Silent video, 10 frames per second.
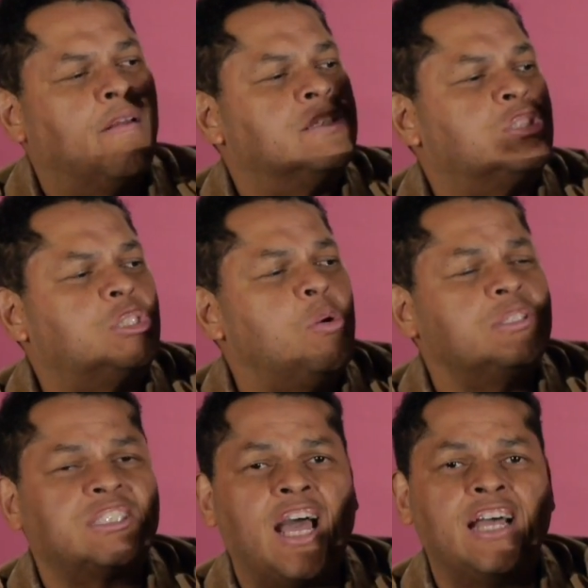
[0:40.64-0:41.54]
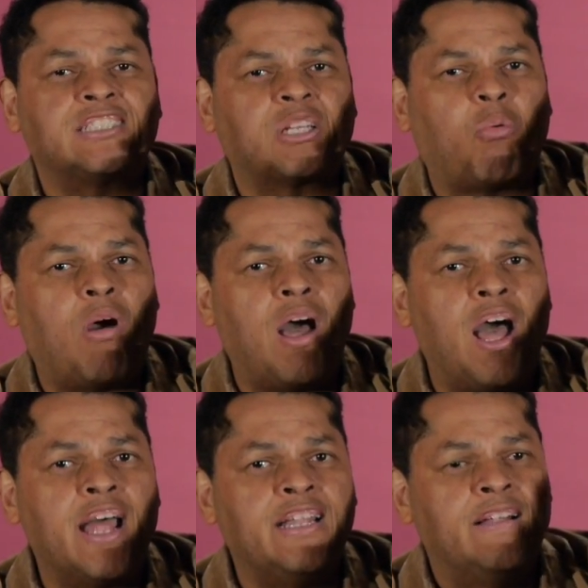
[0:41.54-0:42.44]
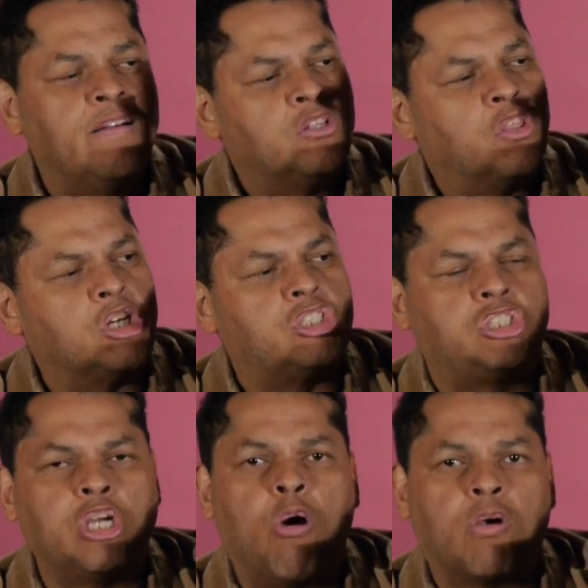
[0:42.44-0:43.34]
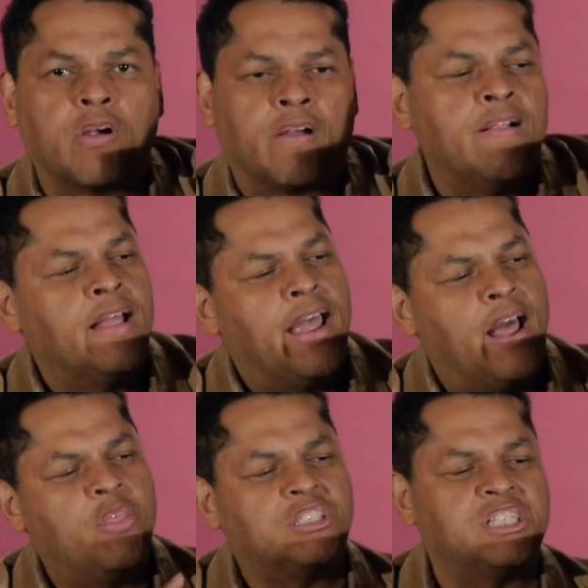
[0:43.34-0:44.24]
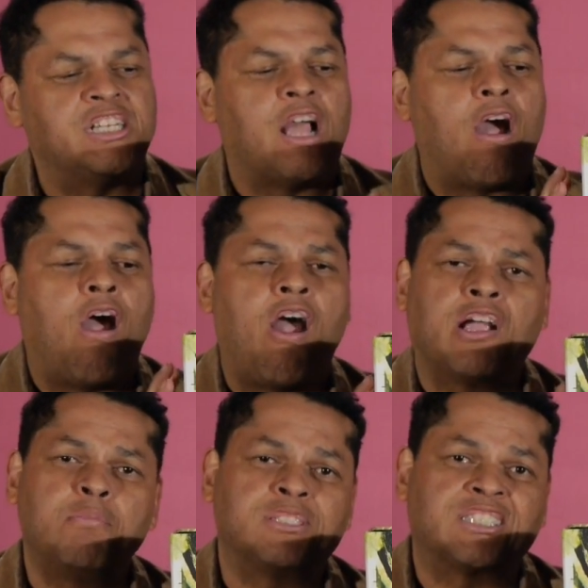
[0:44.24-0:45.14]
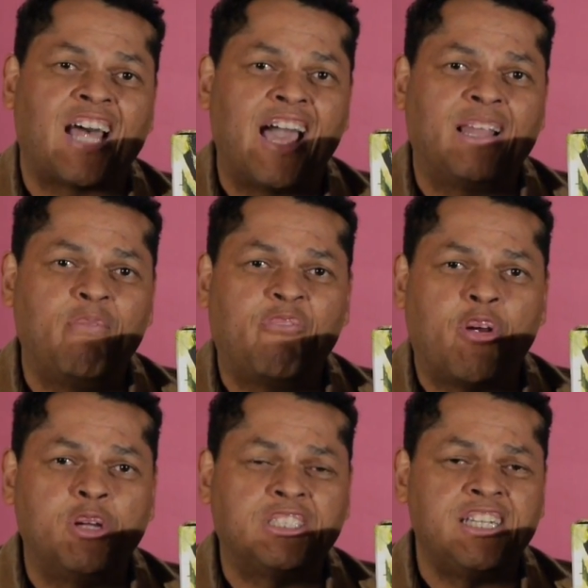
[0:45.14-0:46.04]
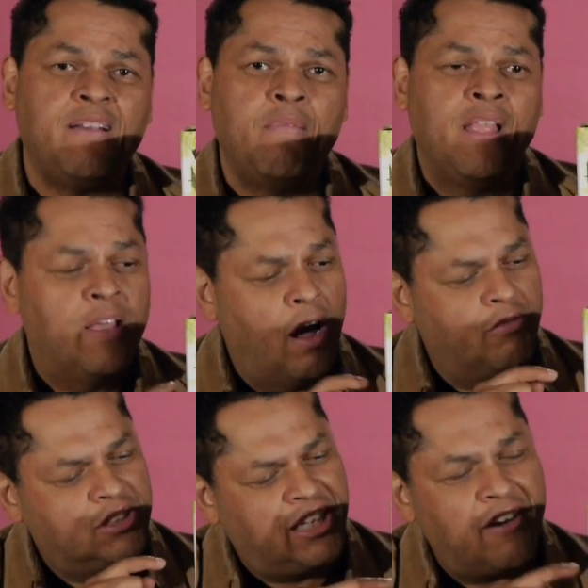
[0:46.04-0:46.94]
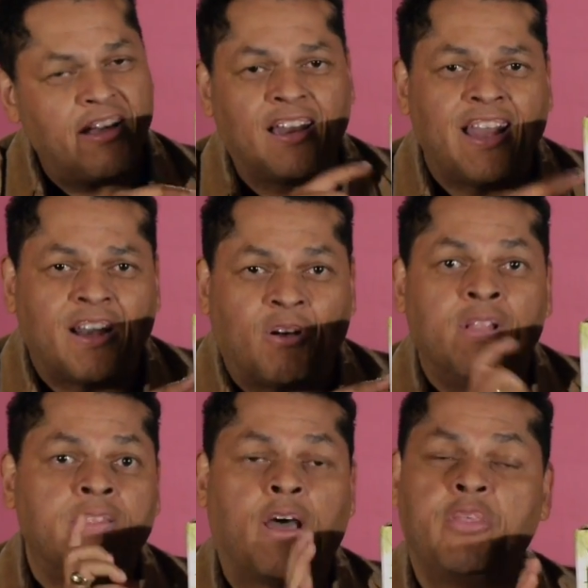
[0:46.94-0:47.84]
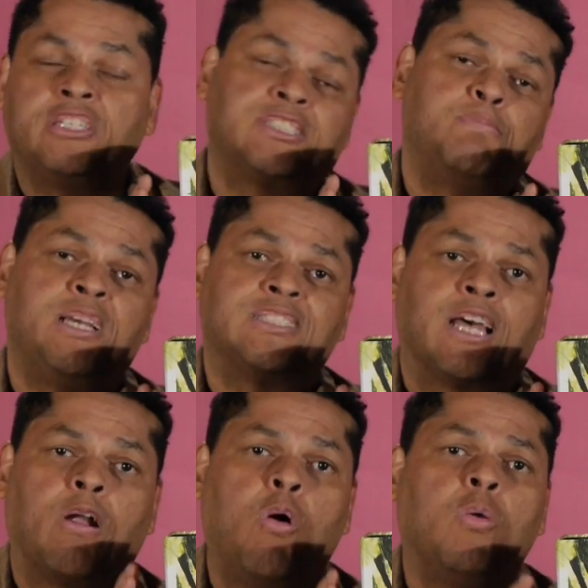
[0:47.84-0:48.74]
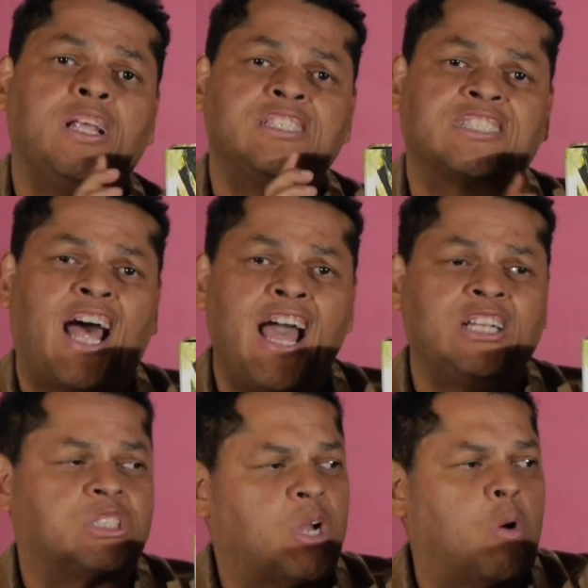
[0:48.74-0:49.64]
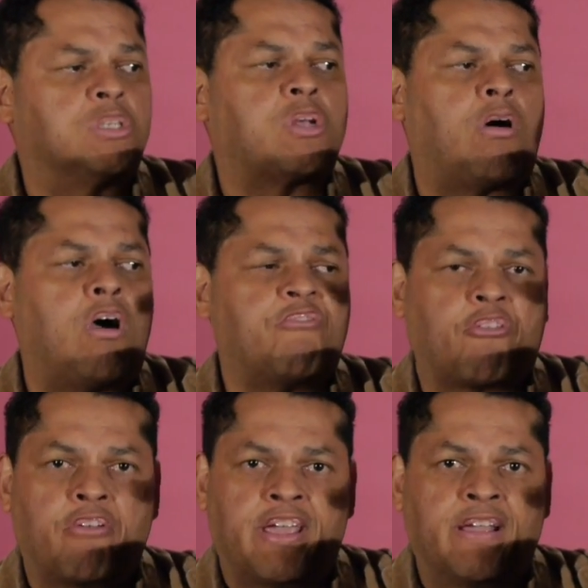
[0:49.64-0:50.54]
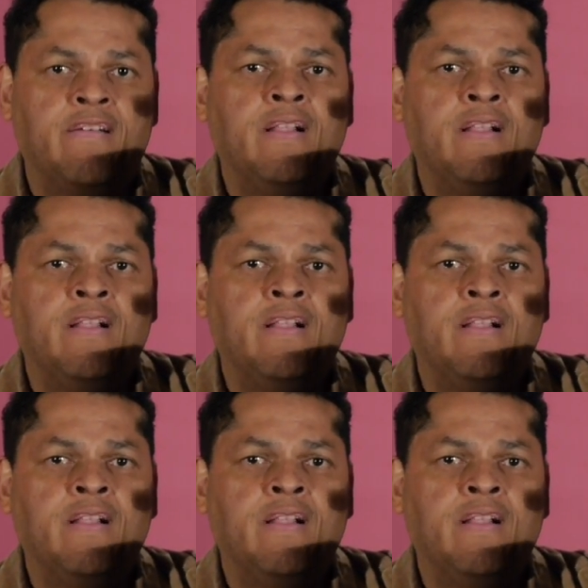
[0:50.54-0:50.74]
Suicide Squad, the Joker. And this is the Arkham Asylum version of Jared Leto. Now, this means that only Sideshow is offering